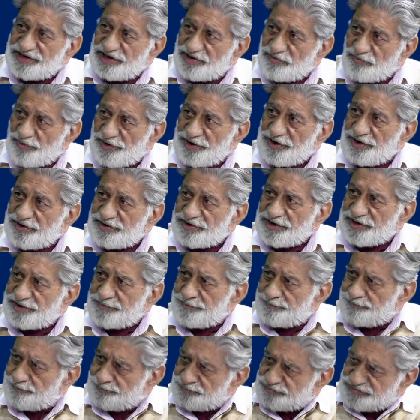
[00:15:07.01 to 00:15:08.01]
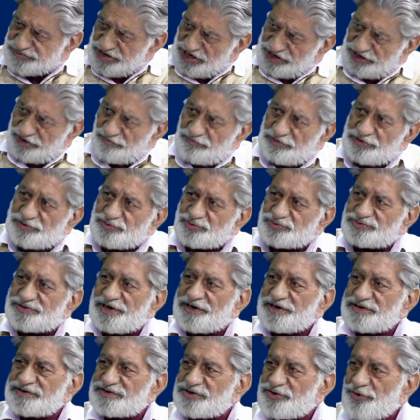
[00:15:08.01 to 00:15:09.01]
they are worried that China will use
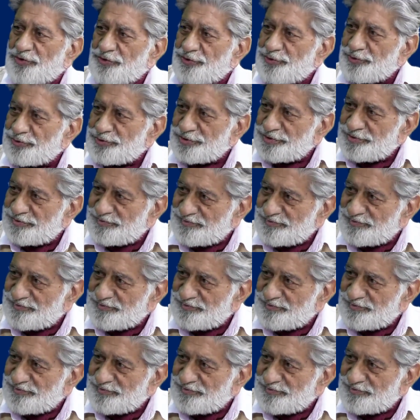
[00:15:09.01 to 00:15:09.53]
that as a conduit.